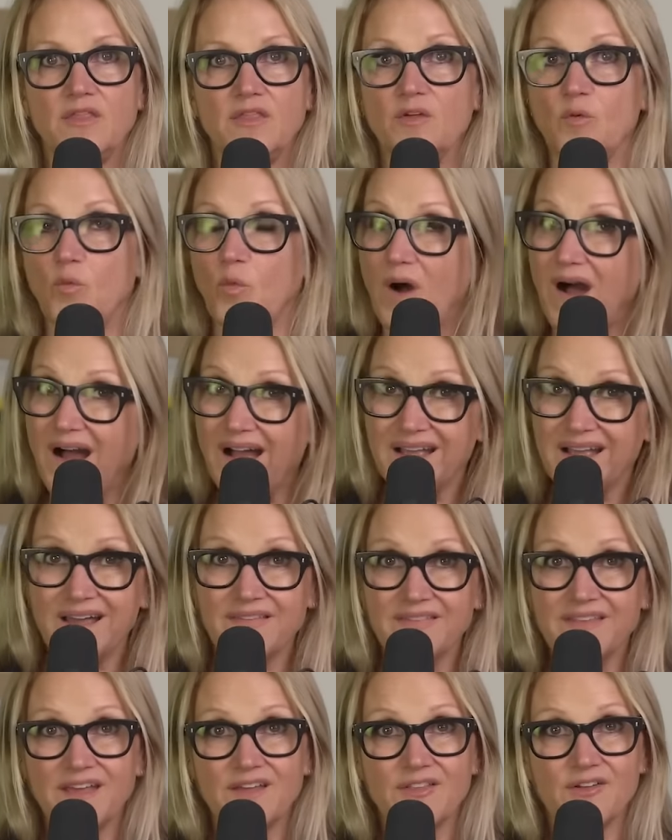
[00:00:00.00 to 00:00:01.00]
The why,
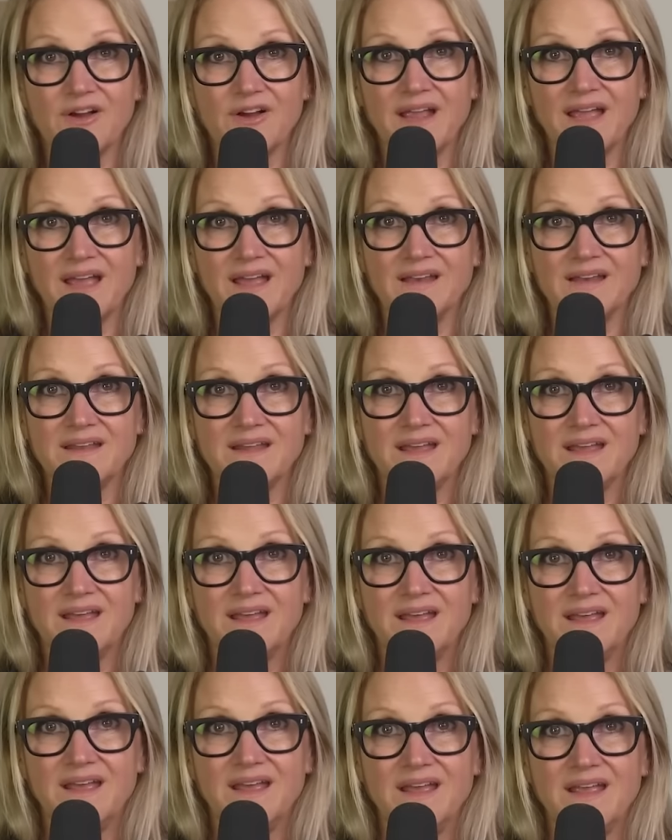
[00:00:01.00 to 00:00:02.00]
on the other hand,
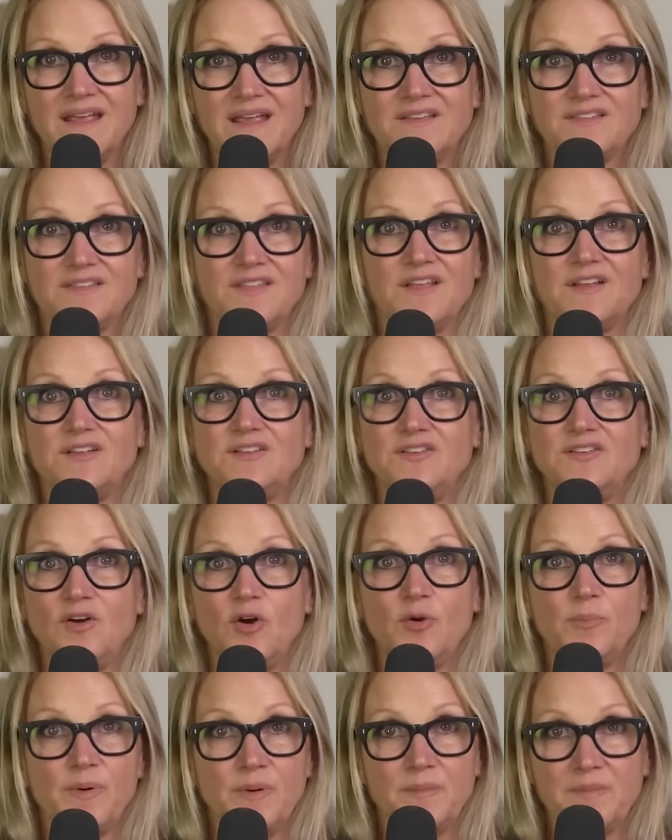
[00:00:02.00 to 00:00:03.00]
is the
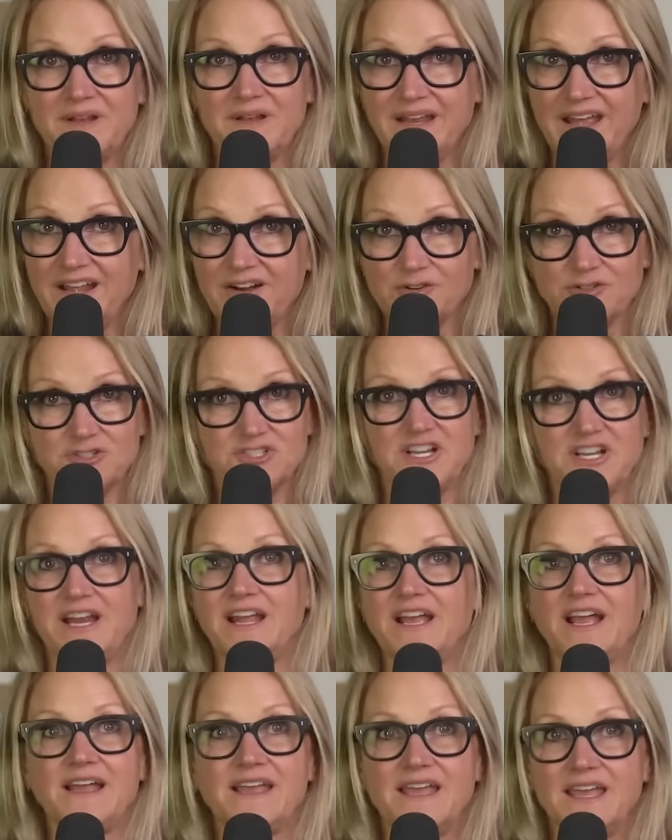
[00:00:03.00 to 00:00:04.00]

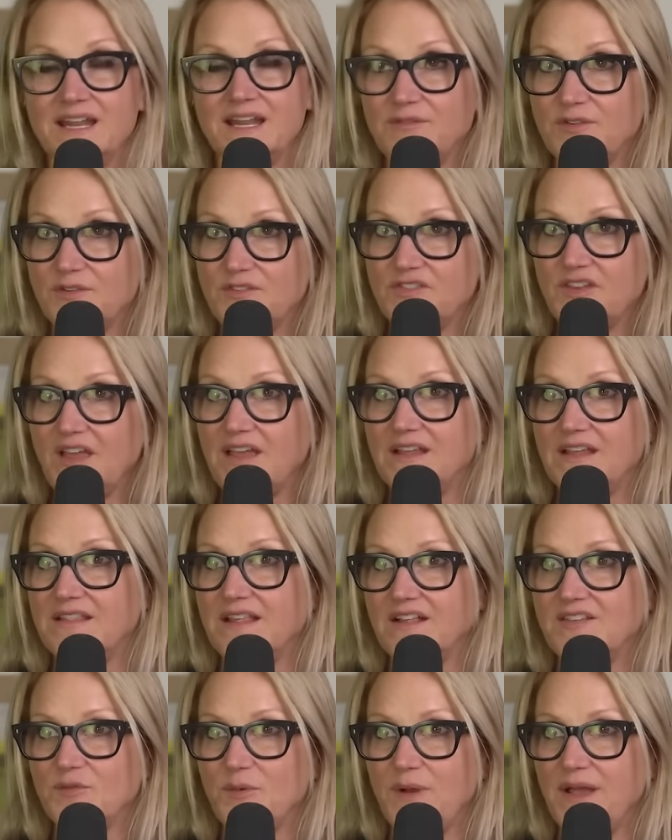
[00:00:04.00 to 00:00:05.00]
dopaminergic, I can't even say
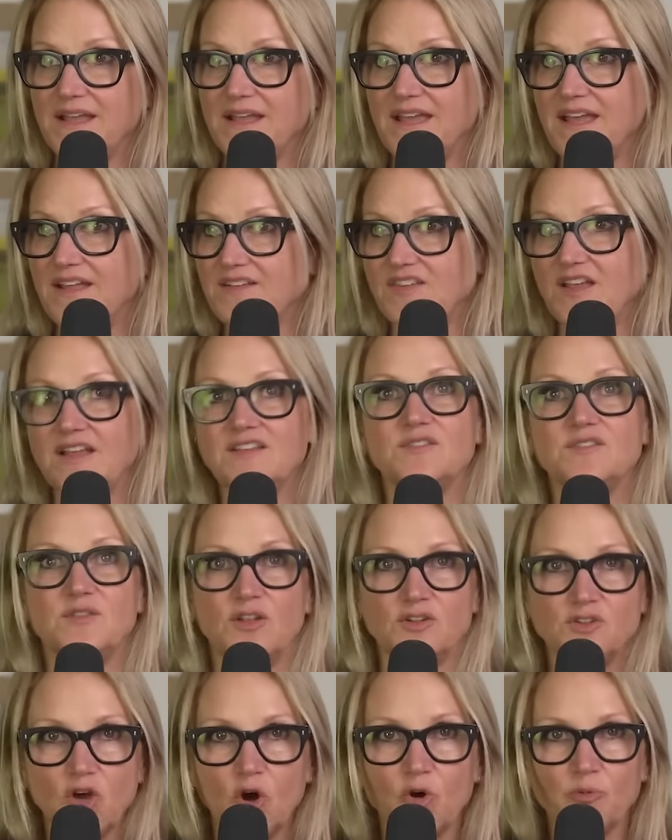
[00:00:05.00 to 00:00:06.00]
it, that's why I can't say it. It's
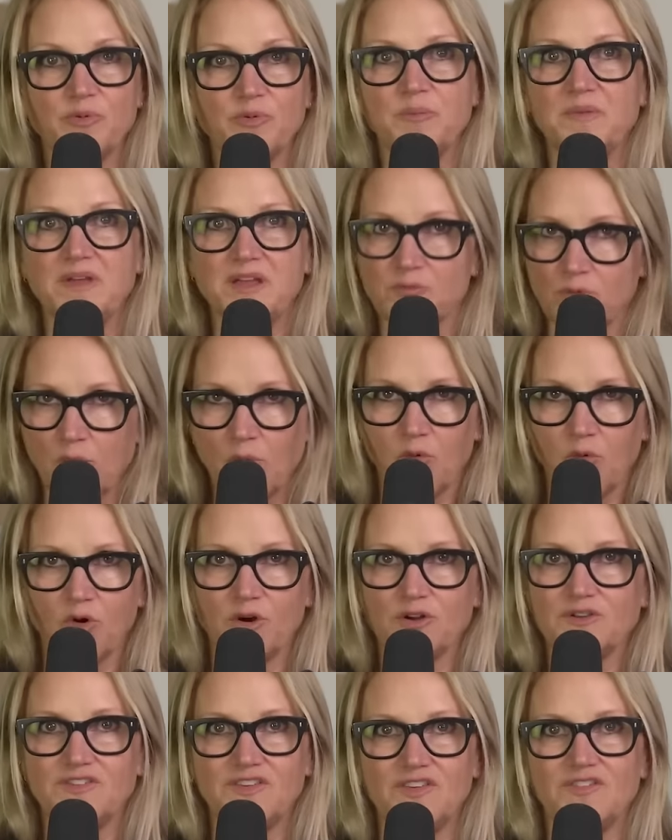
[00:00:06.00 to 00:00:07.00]
the dopamine
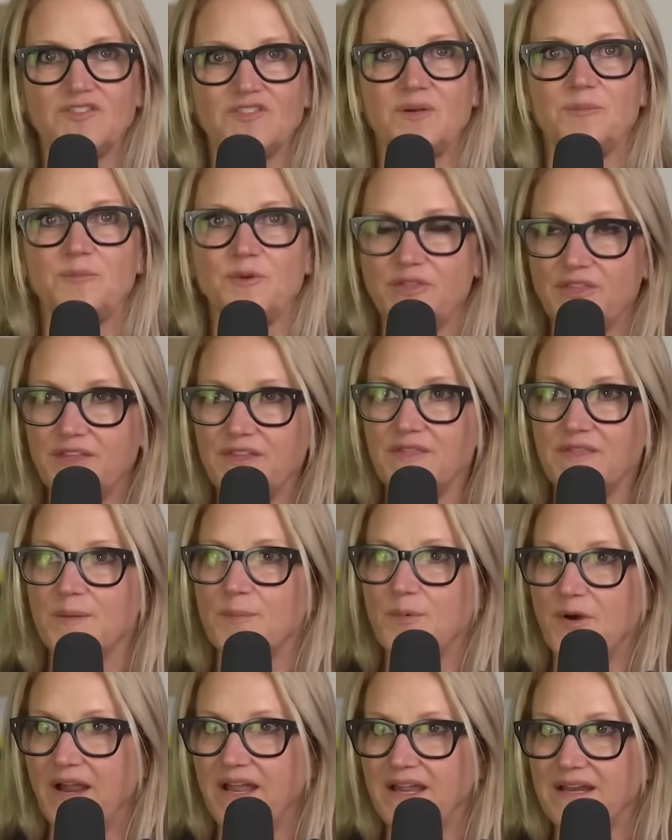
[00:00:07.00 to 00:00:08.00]
reward system within
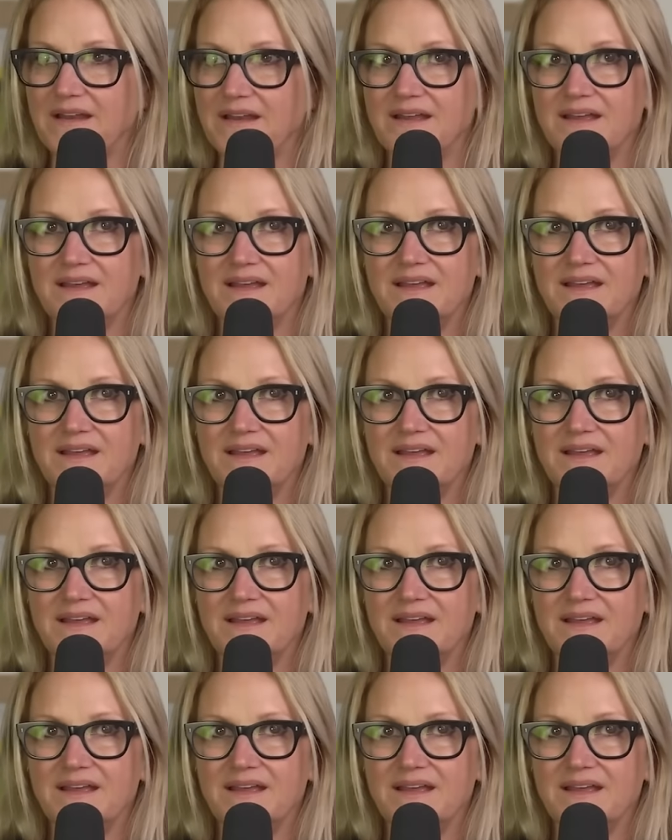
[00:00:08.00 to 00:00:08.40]
the brain.